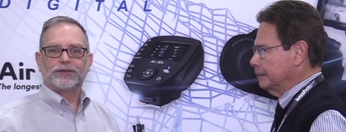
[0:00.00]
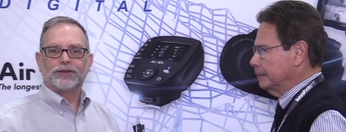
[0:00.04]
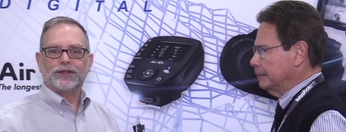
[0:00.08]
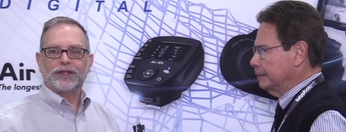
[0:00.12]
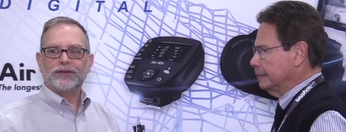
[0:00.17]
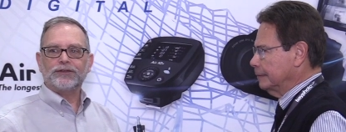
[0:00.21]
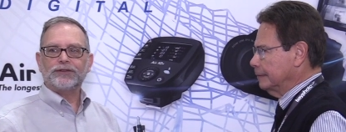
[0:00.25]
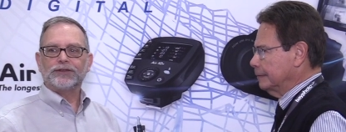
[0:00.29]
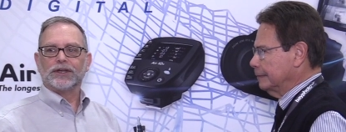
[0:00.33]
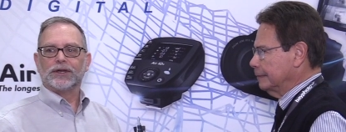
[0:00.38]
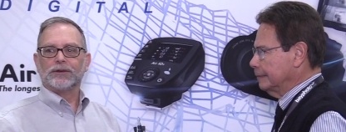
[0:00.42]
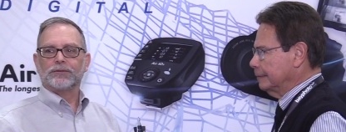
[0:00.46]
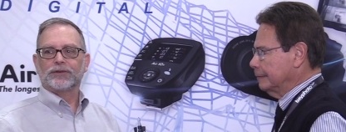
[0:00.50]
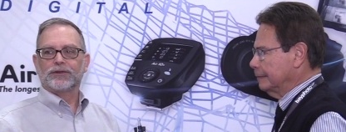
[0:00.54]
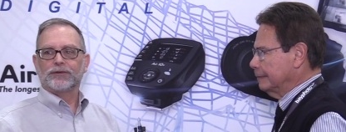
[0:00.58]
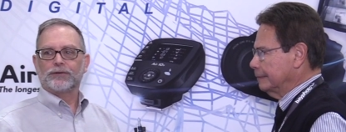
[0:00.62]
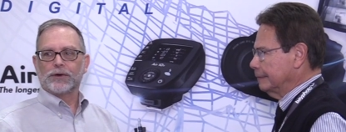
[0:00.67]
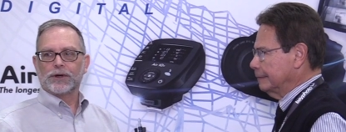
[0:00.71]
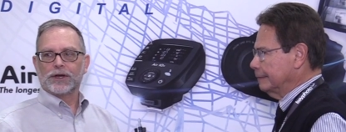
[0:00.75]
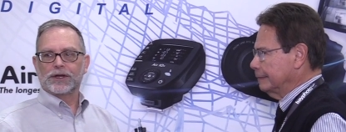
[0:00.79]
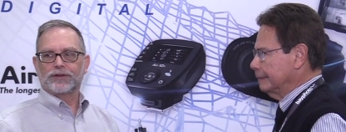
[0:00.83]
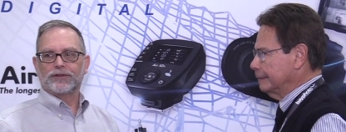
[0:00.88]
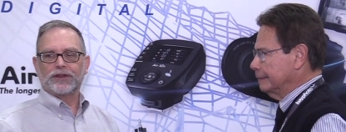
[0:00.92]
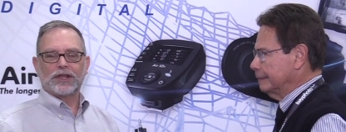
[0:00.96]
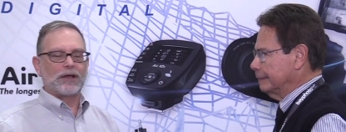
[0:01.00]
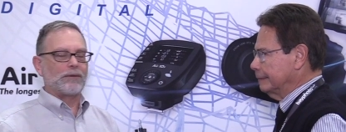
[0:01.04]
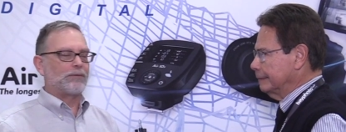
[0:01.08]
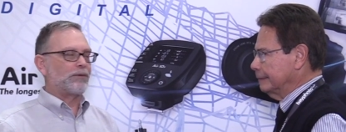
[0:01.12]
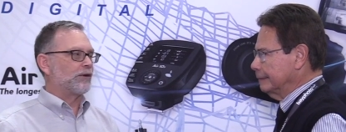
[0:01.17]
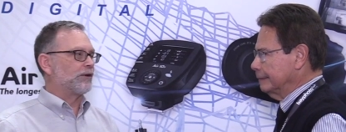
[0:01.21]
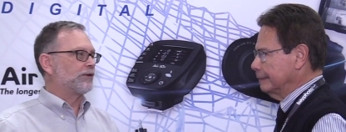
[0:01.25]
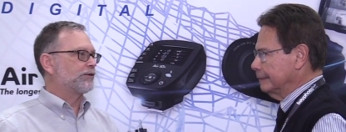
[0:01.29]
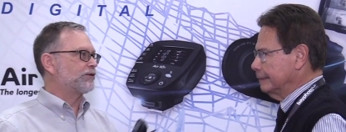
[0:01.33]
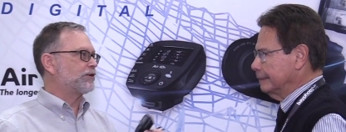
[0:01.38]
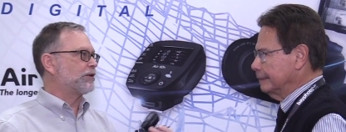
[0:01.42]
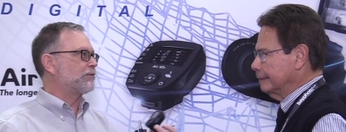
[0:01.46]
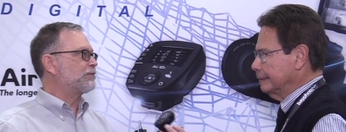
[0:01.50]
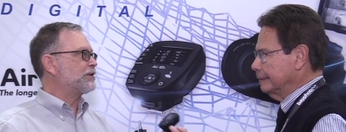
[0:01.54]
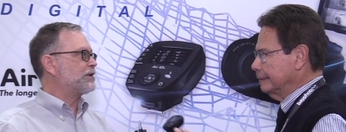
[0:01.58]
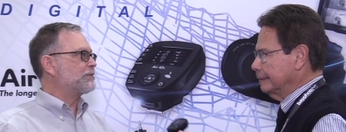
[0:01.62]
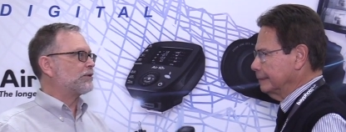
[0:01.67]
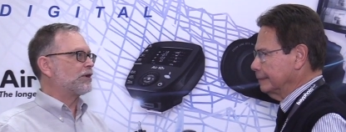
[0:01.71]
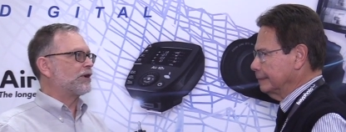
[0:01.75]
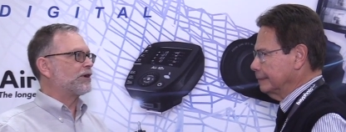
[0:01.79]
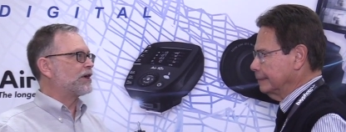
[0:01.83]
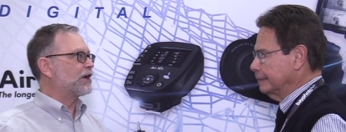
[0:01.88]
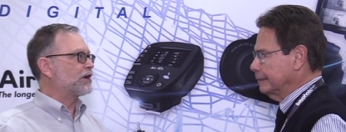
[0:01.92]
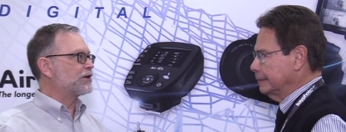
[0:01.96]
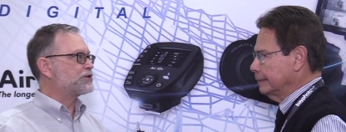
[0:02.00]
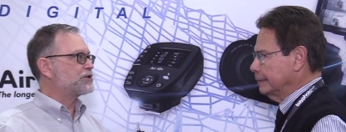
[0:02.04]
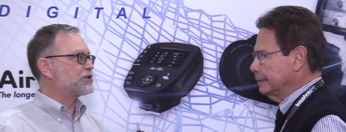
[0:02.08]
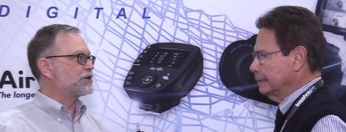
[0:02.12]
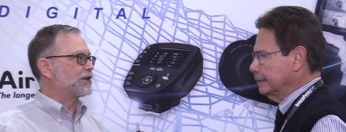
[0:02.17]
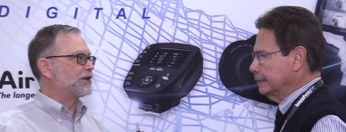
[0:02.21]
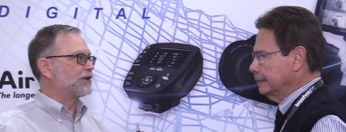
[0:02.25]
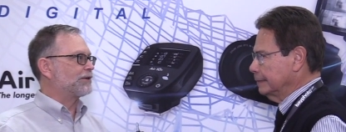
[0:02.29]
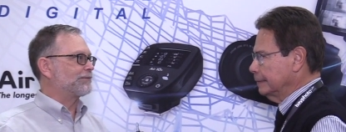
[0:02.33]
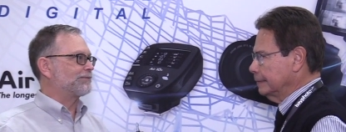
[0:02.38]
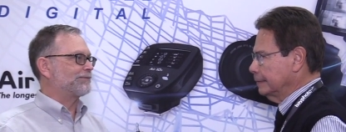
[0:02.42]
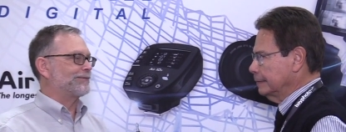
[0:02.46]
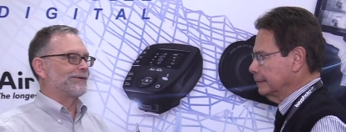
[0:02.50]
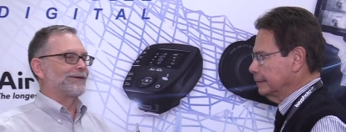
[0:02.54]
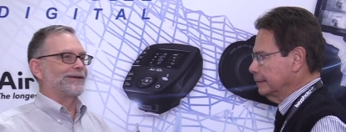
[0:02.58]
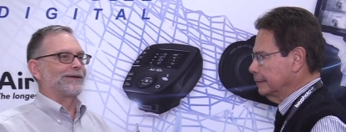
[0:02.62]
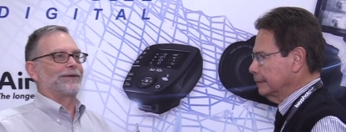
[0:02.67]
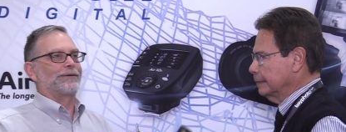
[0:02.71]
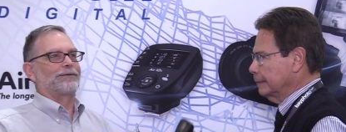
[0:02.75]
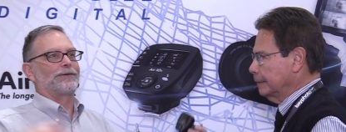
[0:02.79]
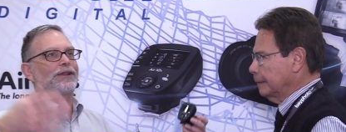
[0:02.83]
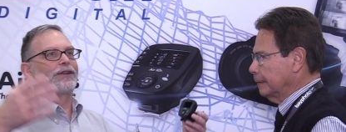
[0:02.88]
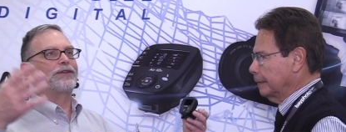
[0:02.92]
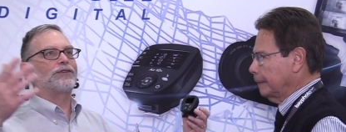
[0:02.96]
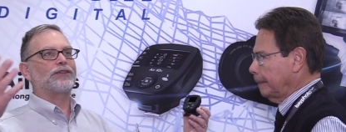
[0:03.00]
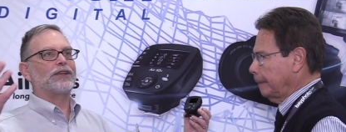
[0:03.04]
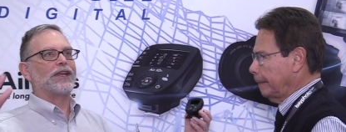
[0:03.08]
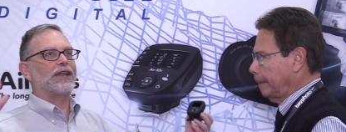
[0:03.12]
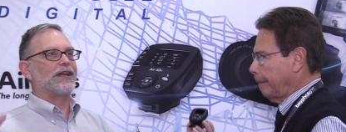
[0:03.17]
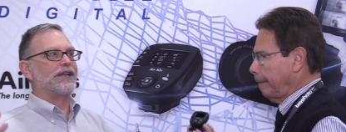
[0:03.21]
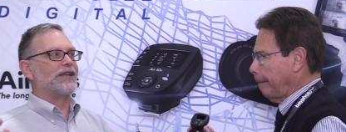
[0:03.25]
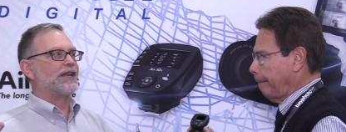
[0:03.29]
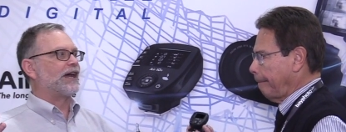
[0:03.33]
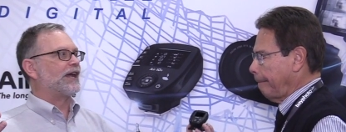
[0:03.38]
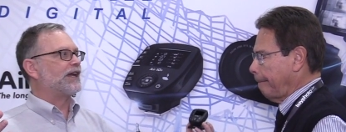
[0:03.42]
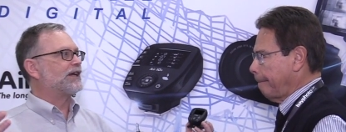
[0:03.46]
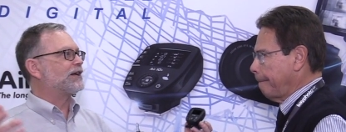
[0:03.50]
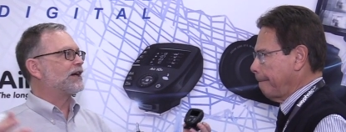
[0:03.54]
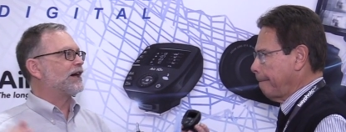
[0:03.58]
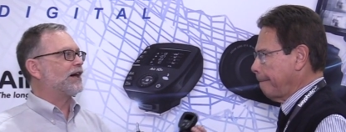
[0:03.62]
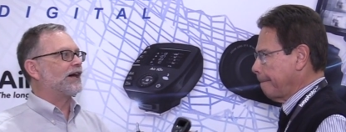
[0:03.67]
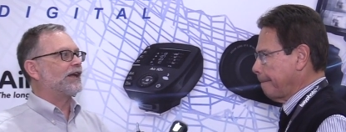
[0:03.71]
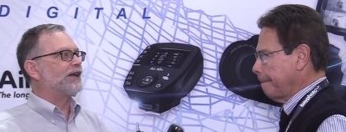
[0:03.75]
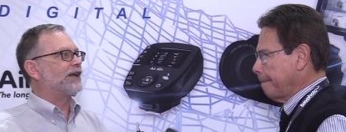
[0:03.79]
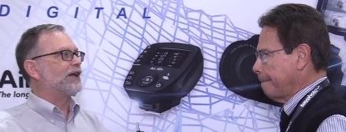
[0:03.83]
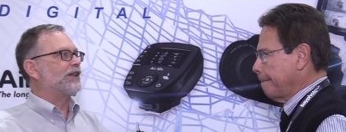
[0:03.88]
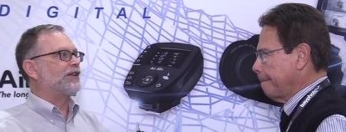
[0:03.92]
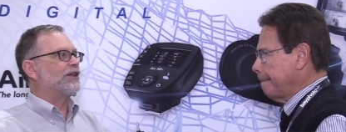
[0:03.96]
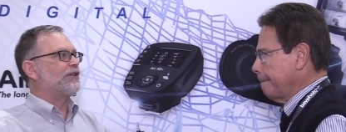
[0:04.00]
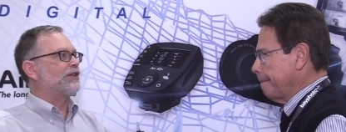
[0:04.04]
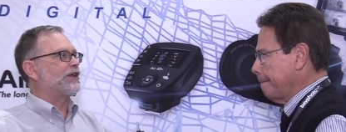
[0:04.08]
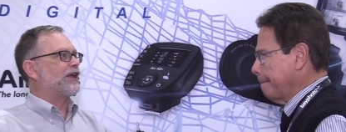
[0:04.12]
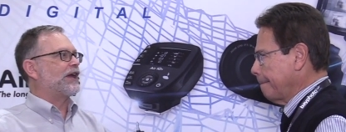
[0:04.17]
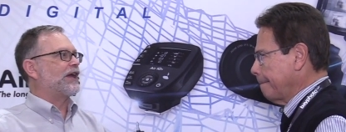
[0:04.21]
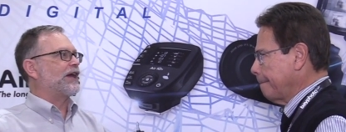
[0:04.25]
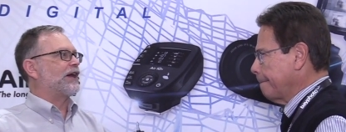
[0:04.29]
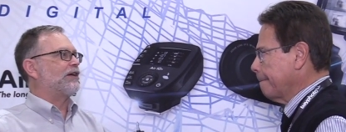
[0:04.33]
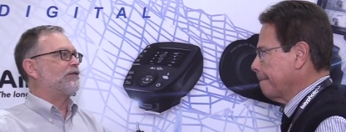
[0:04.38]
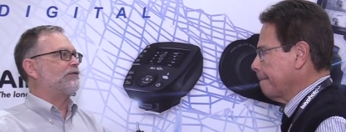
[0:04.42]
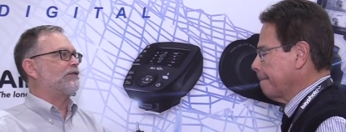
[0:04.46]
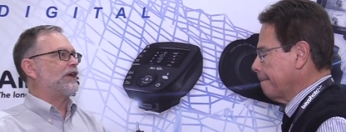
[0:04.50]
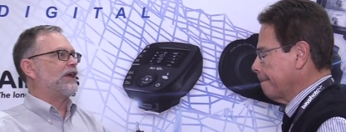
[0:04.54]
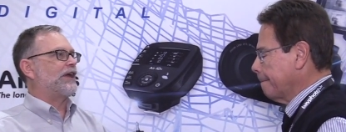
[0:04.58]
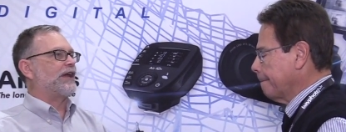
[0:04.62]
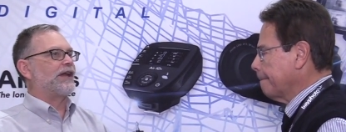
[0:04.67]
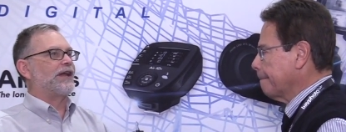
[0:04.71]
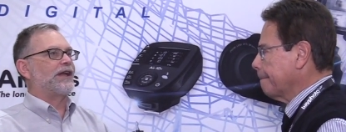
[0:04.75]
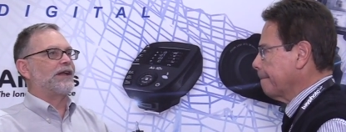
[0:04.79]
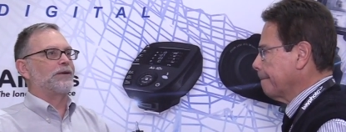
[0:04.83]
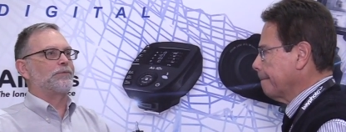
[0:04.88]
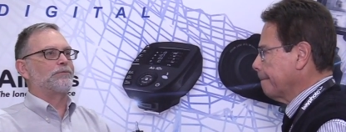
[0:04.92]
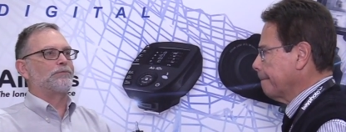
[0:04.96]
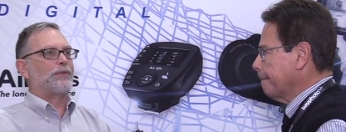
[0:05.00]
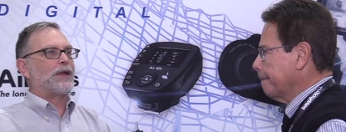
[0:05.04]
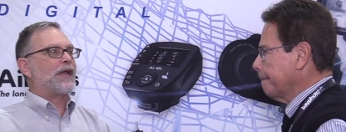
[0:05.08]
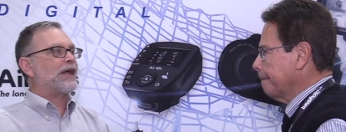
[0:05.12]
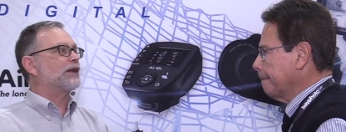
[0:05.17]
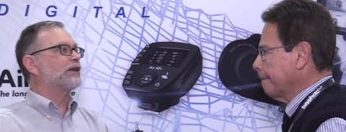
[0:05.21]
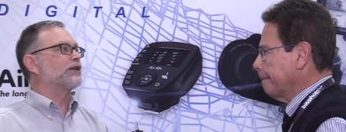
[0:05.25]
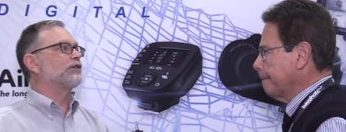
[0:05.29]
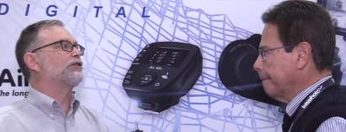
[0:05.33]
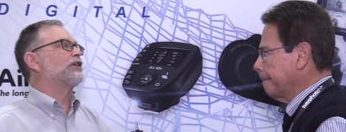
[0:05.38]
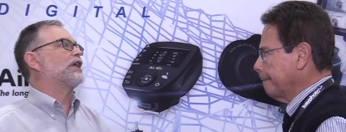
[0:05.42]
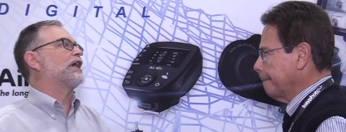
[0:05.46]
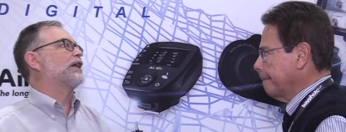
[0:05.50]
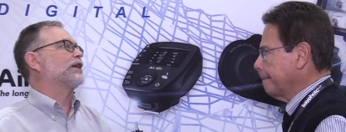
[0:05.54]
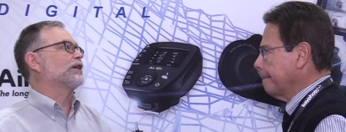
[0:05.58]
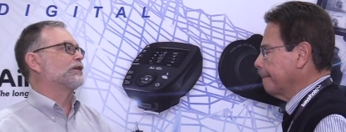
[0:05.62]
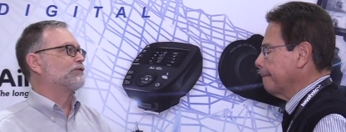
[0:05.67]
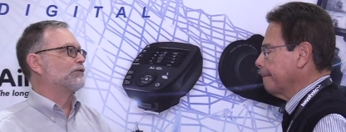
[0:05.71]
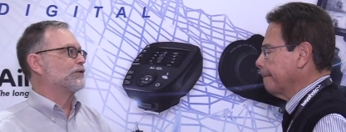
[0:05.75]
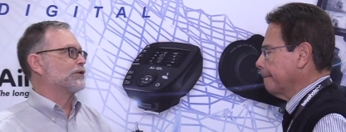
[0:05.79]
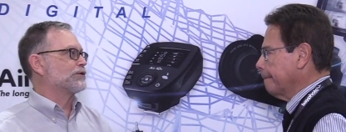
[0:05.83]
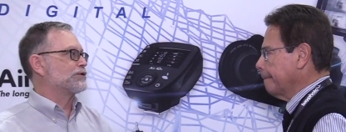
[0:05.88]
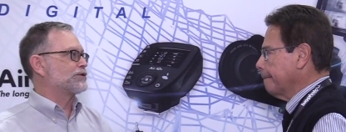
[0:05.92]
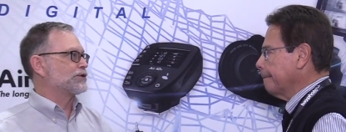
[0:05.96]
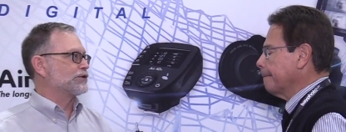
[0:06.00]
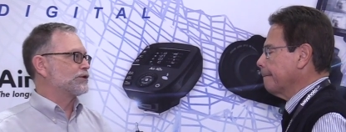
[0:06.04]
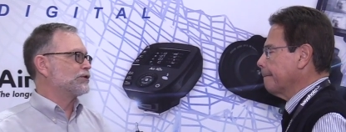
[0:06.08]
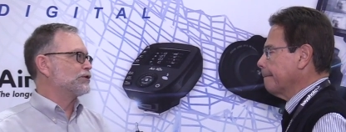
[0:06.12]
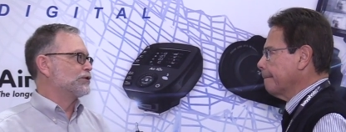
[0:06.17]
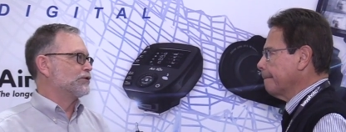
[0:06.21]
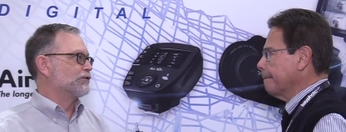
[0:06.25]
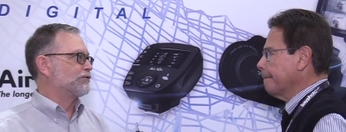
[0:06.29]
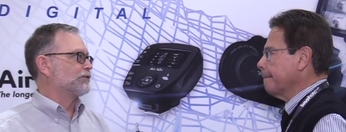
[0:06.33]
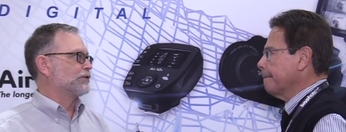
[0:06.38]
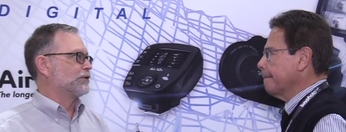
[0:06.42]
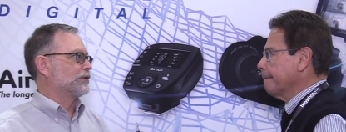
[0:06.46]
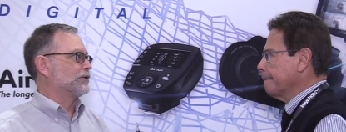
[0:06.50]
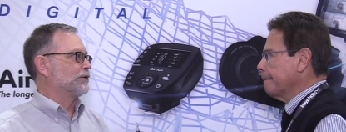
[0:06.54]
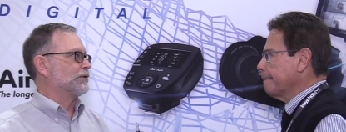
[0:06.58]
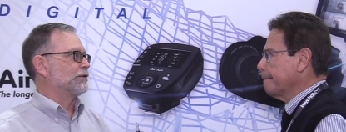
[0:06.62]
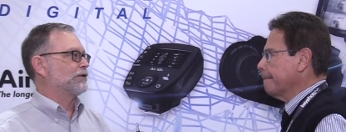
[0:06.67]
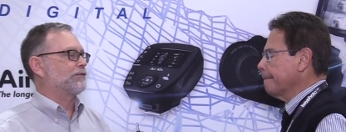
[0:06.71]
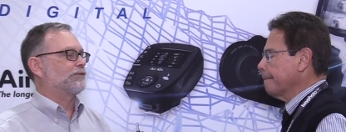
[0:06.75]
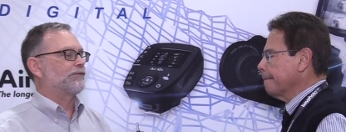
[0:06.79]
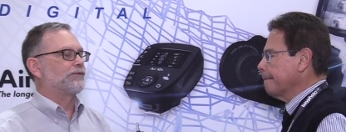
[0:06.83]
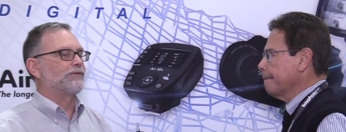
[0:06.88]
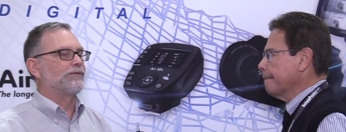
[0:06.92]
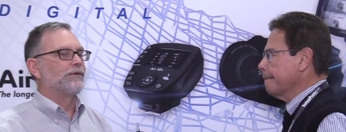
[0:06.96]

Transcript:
Speaker 1: systems, for example, some people are now shooting, uh, let's say, a Nikon, and then they have a Panasonic version, too, for